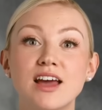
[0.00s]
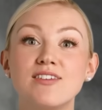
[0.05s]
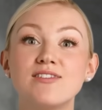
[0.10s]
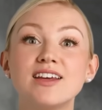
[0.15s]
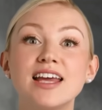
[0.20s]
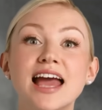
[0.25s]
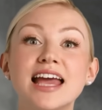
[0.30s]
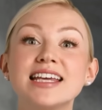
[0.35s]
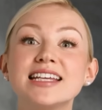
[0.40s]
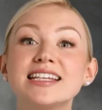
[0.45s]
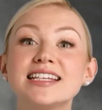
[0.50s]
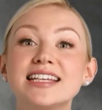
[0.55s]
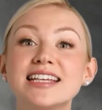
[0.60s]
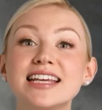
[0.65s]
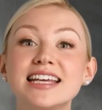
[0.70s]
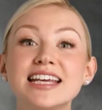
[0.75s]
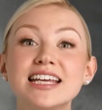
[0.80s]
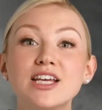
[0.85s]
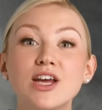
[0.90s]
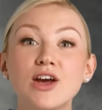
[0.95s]
of the
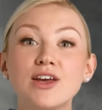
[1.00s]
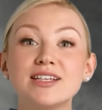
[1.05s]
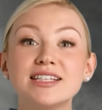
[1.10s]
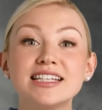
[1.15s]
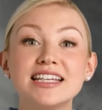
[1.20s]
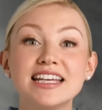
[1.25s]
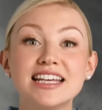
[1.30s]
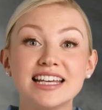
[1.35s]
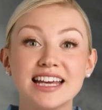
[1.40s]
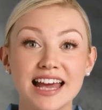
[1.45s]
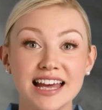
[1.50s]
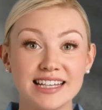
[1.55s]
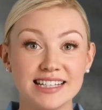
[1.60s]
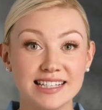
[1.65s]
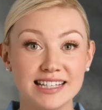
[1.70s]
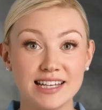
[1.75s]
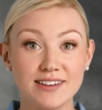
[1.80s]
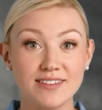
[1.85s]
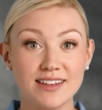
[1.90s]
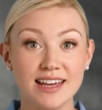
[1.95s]
NCERT Class
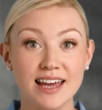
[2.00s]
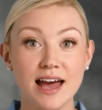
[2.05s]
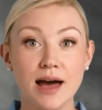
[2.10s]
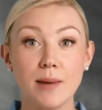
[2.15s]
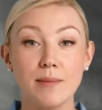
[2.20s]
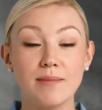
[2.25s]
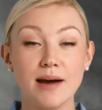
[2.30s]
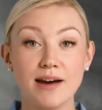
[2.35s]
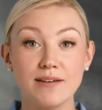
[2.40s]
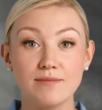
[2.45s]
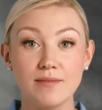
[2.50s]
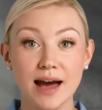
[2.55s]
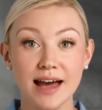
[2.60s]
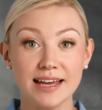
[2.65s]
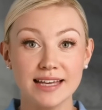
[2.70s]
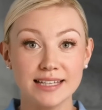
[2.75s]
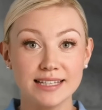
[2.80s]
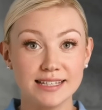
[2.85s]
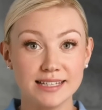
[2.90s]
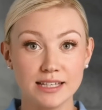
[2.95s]
11
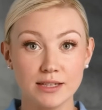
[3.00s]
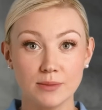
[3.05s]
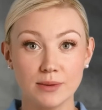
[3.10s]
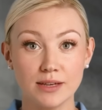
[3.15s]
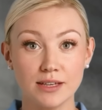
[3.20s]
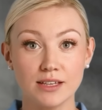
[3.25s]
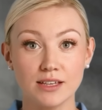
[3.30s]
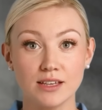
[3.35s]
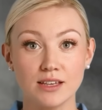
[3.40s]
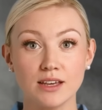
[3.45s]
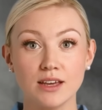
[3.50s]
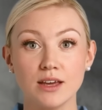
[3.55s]
Mathematics syllabus,